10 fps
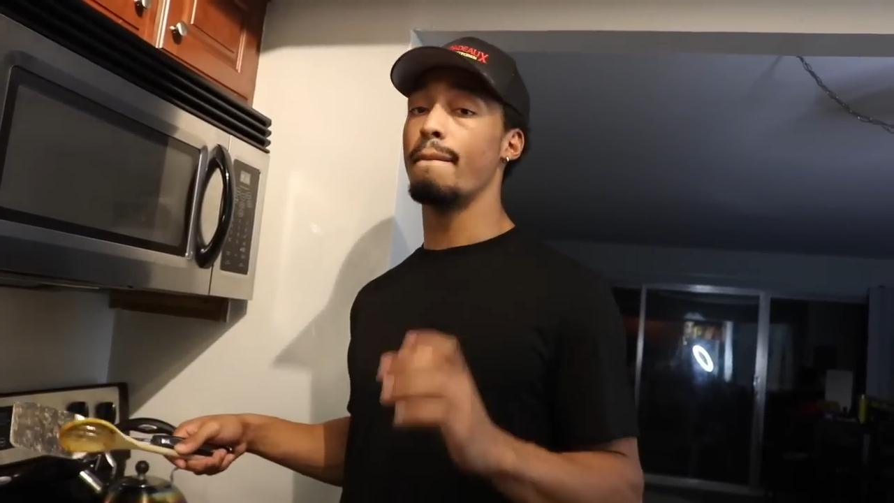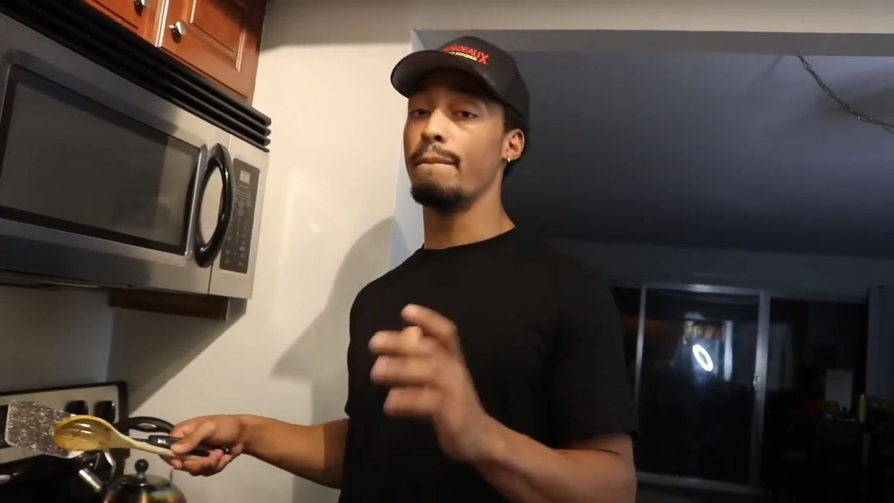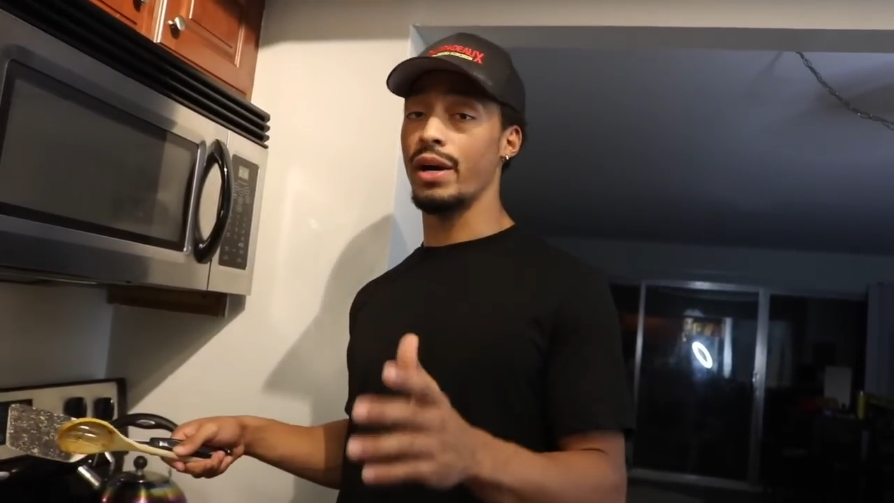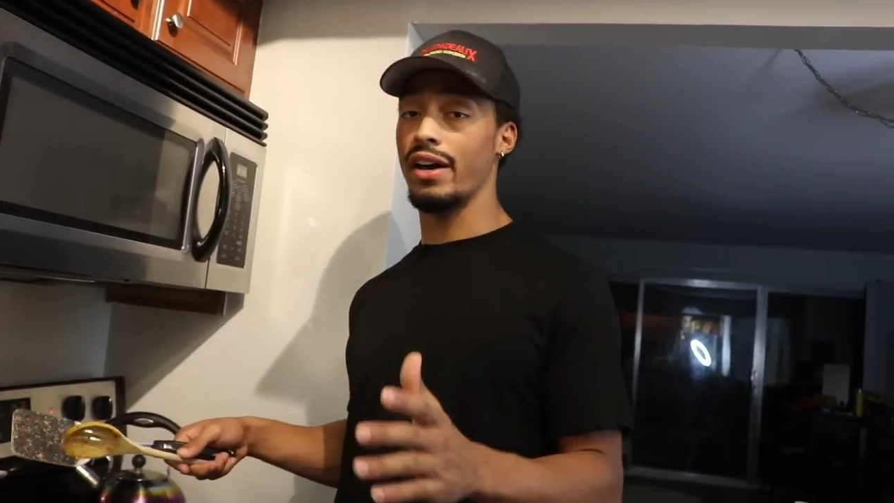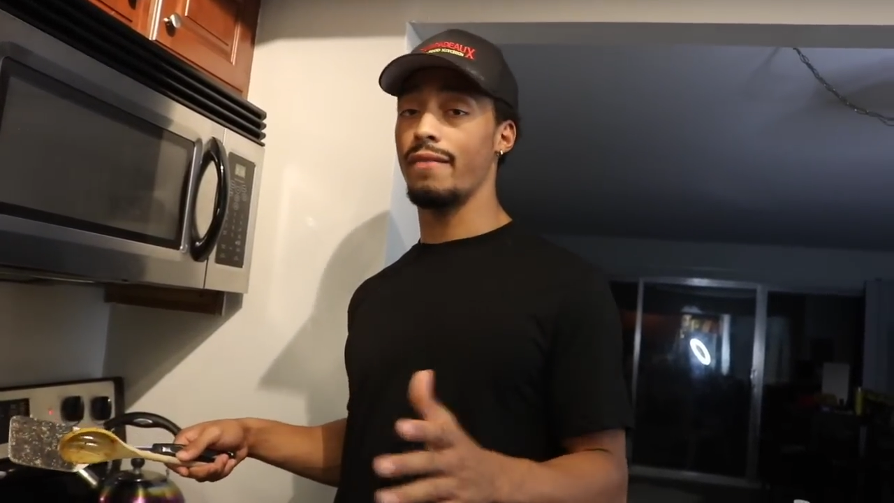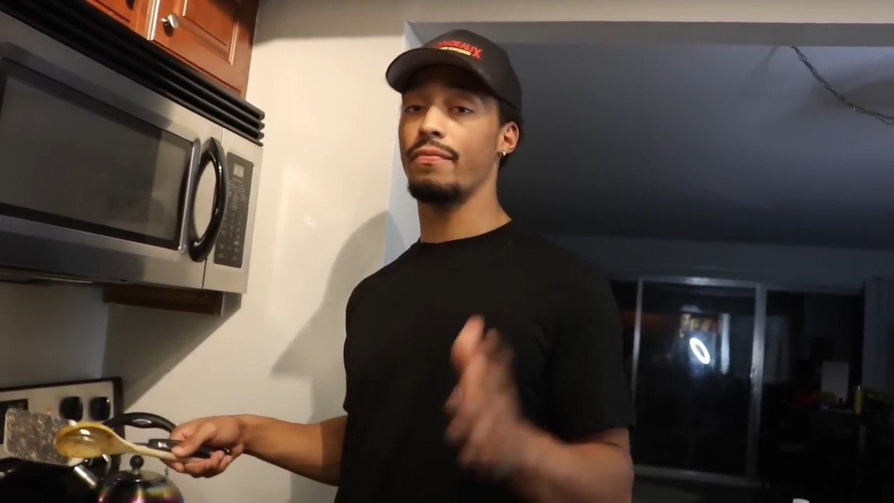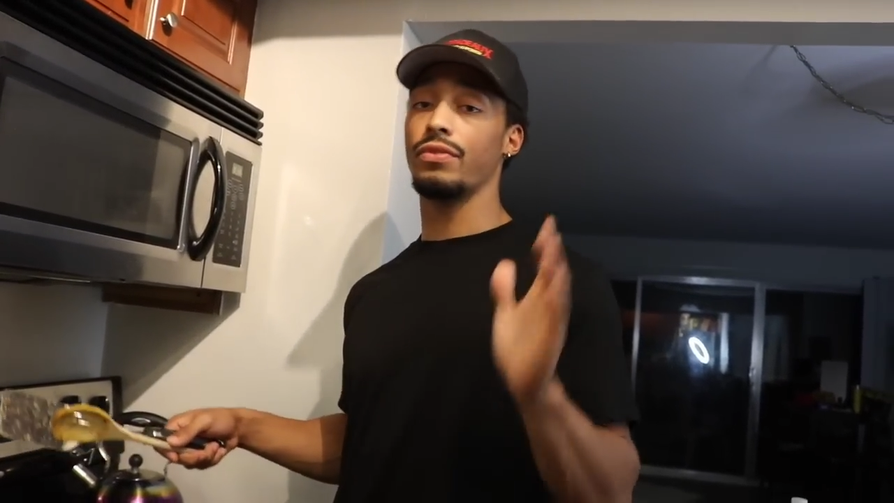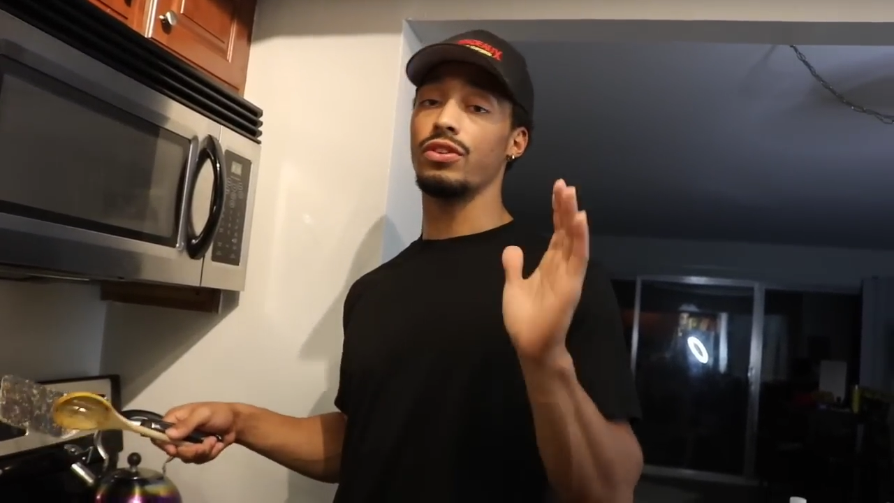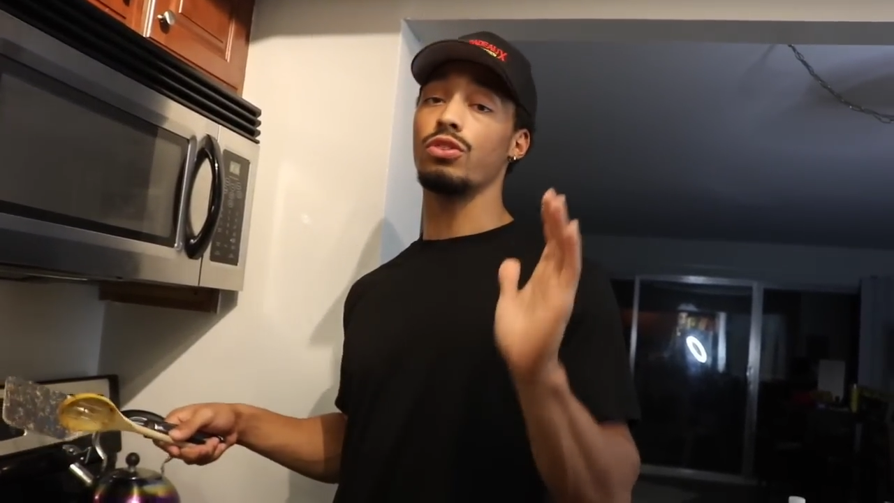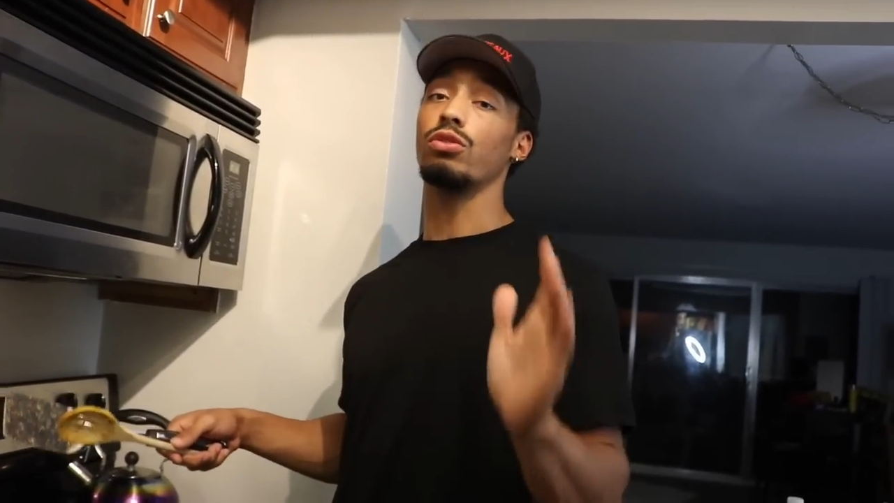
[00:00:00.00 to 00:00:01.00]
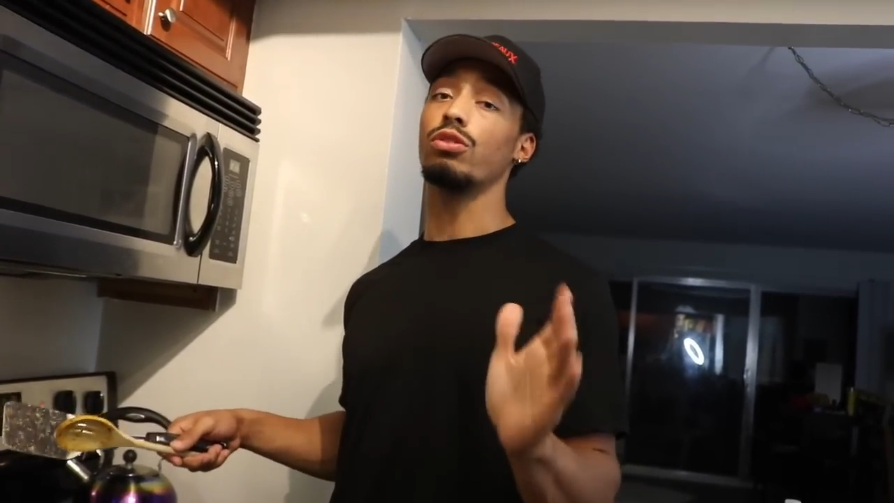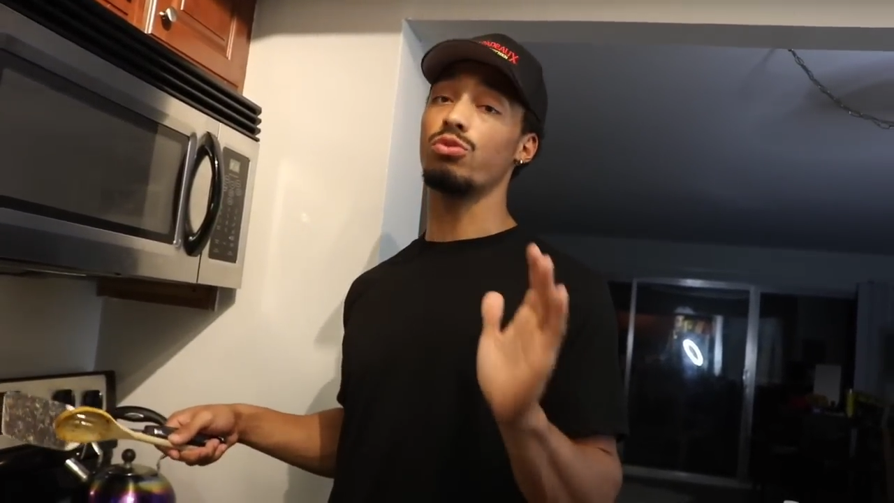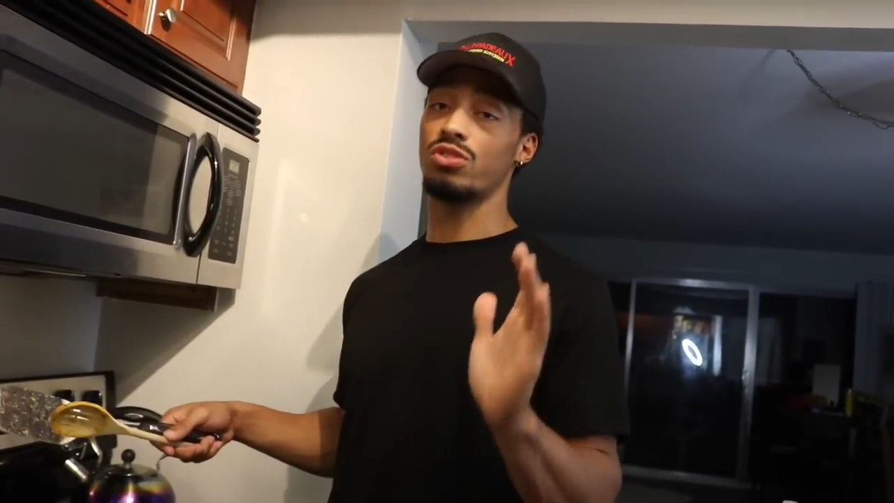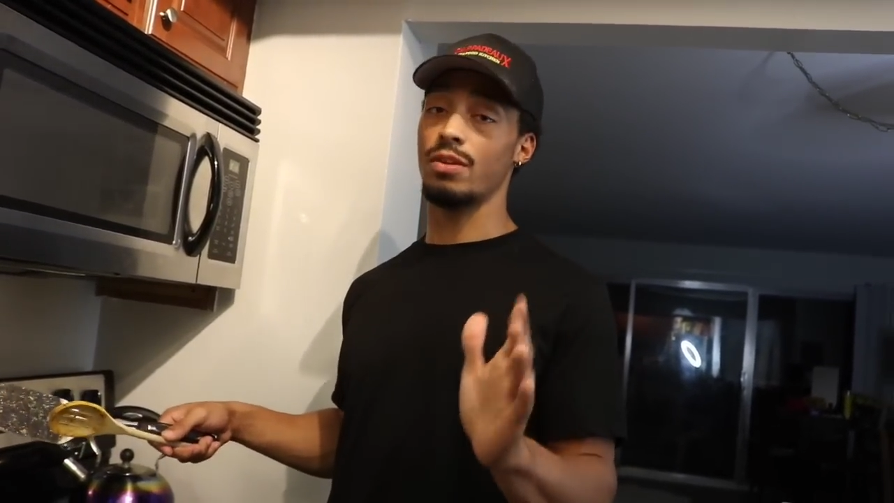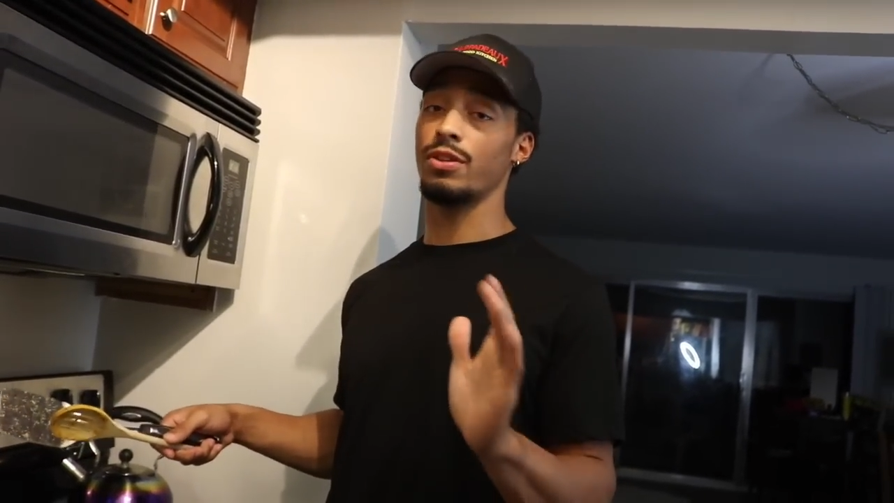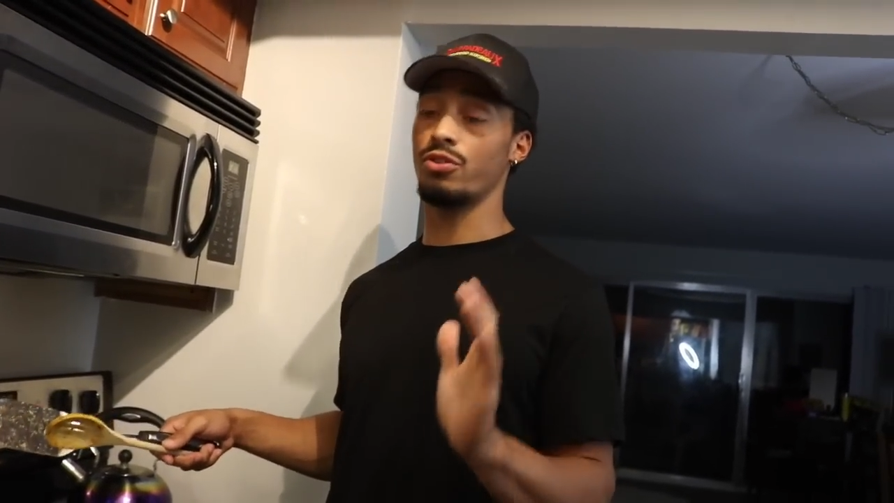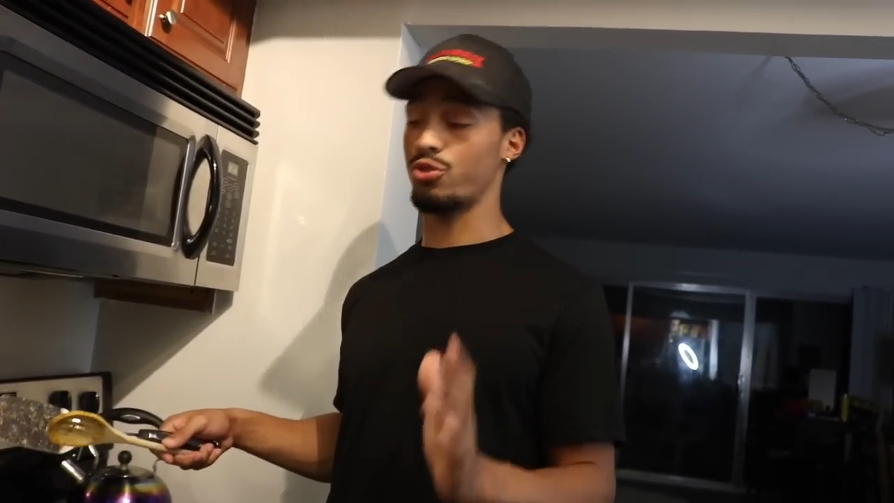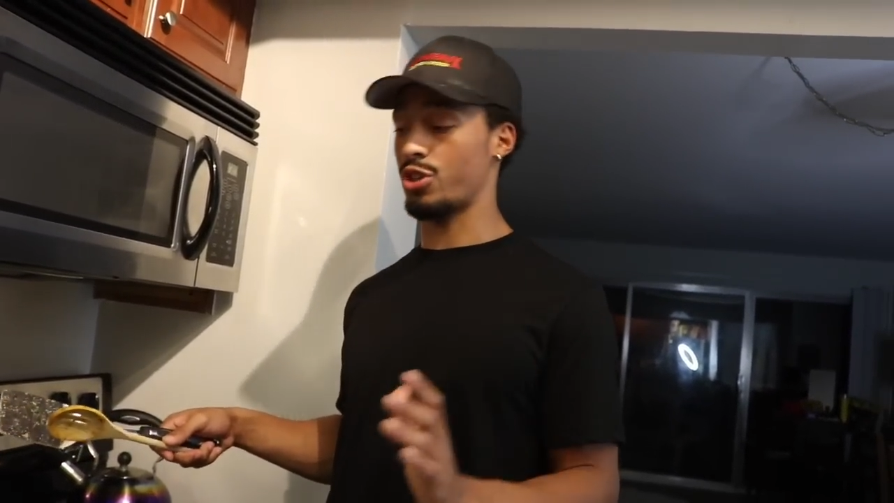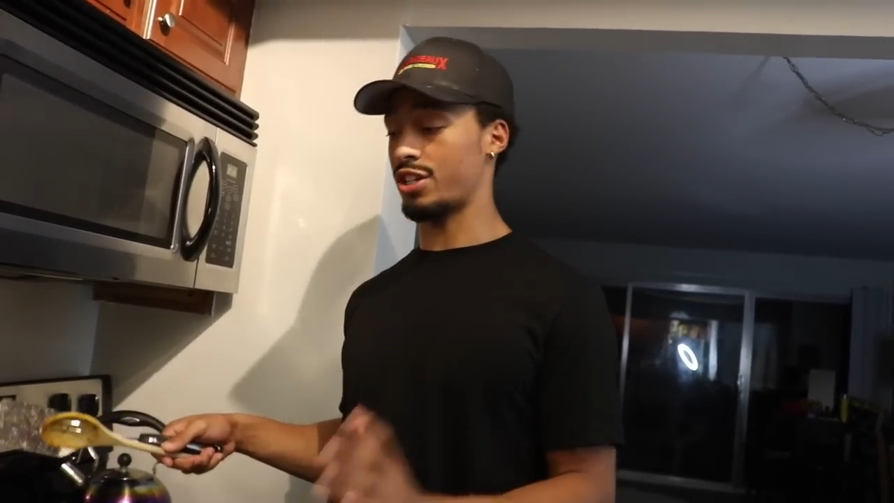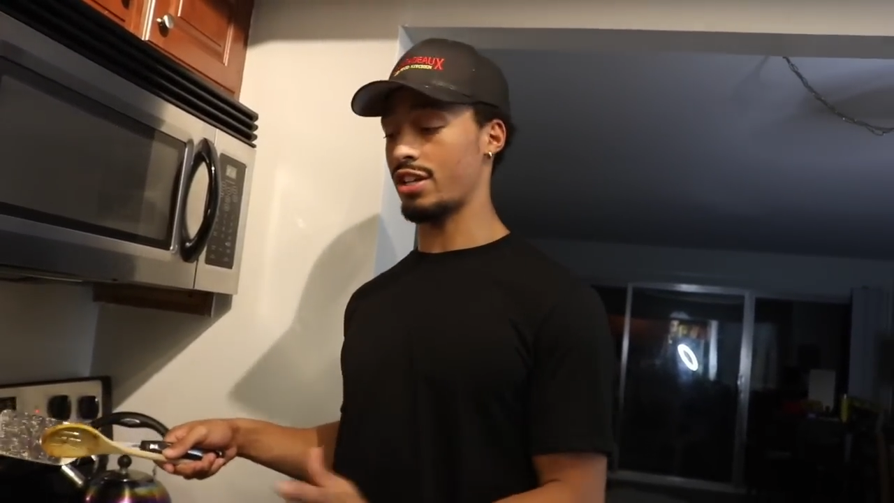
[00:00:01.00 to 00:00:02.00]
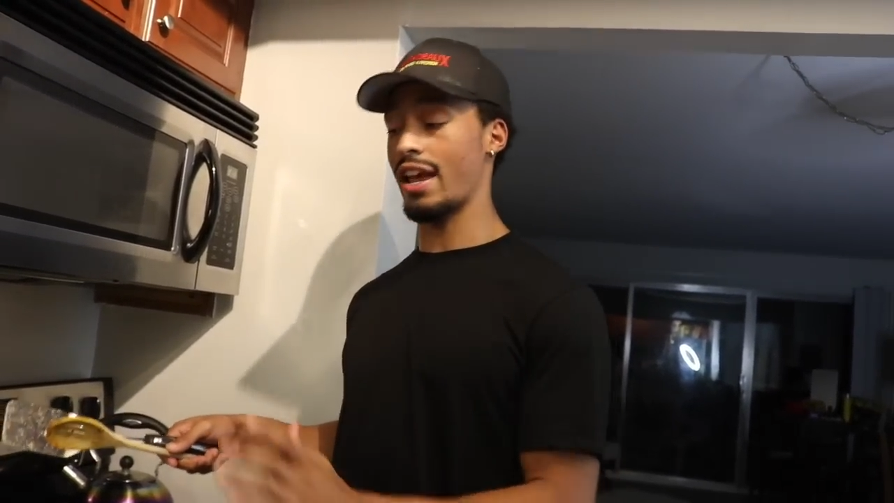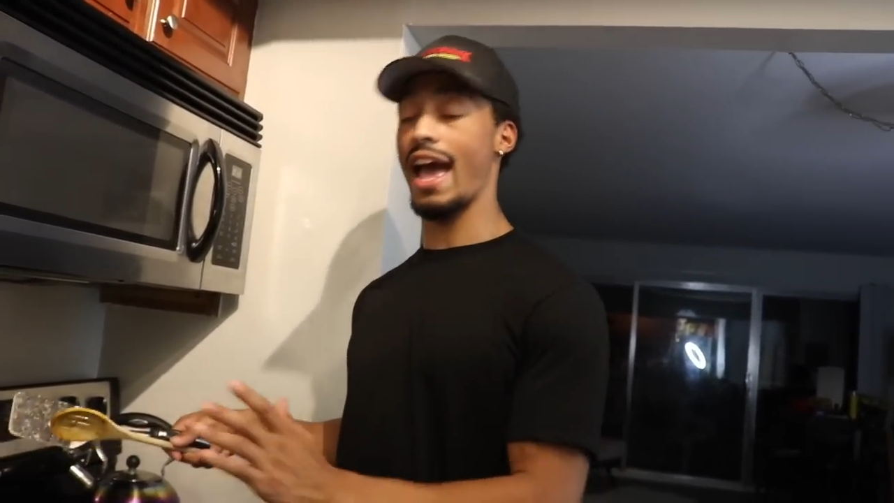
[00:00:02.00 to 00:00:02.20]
But you lose some of the nutrition